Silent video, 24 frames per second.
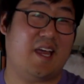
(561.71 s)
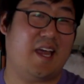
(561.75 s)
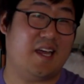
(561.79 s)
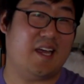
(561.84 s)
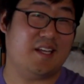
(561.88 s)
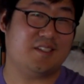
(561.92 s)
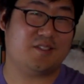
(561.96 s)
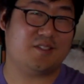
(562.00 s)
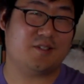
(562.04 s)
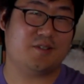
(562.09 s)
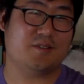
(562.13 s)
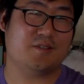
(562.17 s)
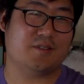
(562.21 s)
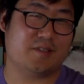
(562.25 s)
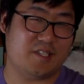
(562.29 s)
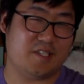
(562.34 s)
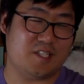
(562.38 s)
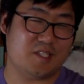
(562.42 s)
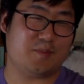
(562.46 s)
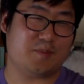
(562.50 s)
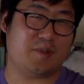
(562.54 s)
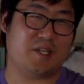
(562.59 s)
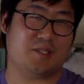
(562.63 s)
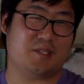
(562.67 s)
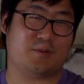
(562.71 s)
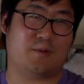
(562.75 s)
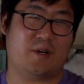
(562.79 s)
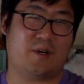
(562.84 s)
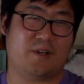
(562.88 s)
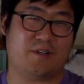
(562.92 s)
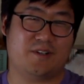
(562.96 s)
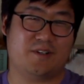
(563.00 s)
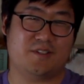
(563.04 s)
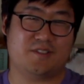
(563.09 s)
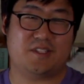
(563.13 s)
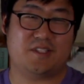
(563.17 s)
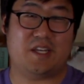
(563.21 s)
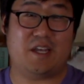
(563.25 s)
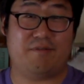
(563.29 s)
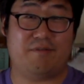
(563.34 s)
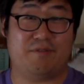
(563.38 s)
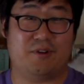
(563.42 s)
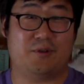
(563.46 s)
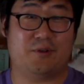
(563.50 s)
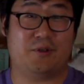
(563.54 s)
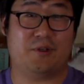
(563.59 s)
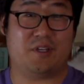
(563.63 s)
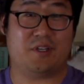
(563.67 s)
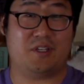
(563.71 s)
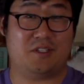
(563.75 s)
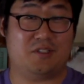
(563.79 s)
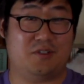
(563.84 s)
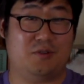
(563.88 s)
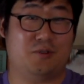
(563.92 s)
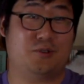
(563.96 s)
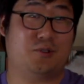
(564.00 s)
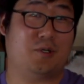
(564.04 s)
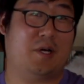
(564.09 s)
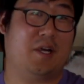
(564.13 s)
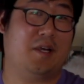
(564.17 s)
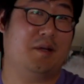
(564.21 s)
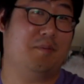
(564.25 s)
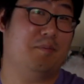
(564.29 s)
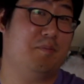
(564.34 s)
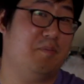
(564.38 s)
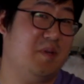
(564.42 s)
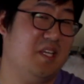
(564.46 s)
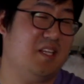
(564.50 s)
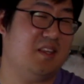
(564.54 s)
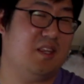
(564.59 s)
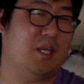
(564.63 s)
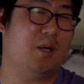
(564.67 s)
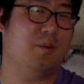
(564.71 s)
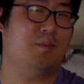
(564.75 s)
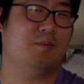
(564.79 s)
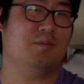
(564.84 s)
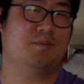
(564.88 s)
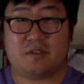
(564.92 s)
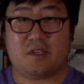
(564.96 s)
answer these Planeswalkers if you're looking to try and beat them.